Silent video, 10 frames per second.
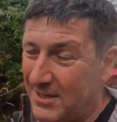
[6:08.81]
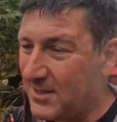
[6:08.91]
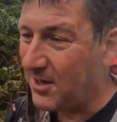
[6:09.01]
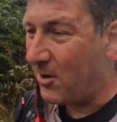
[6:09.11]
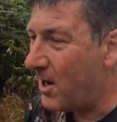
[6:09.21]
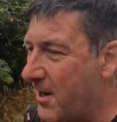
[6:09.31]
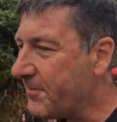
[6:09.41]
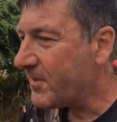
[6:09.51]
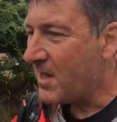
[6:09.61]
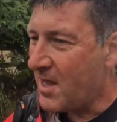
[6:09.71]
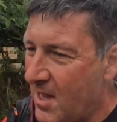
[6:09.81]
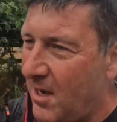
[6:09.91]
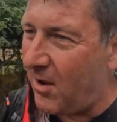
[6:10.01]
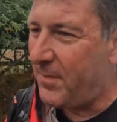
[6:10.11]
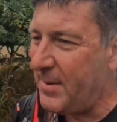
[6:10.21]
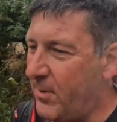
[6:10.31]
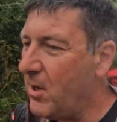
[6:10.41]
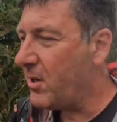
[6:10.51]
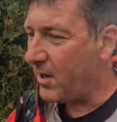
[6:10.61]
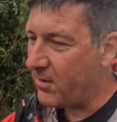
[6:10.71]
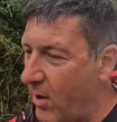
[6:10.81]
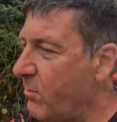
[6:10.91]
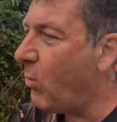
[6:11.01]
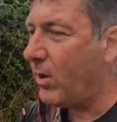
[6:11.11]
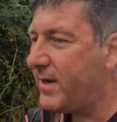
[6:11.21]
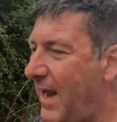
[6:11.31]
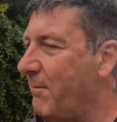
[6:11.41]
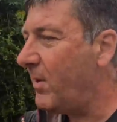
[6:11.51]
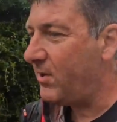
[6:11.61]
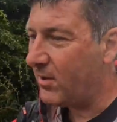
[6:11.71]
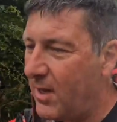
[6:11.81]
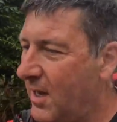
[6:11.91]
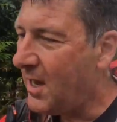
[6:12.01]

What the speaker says: So a lot of people are going to go in one camp or the other.